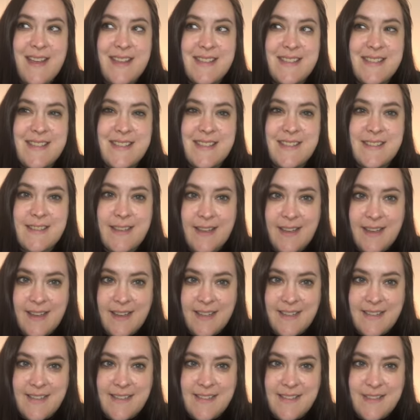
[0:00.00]

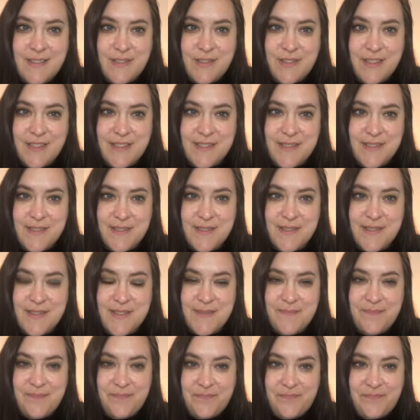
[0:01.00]
six
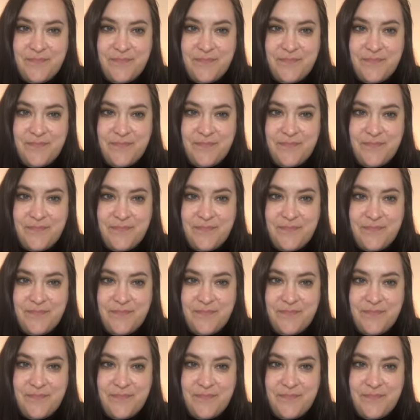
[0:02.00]
jigsaws.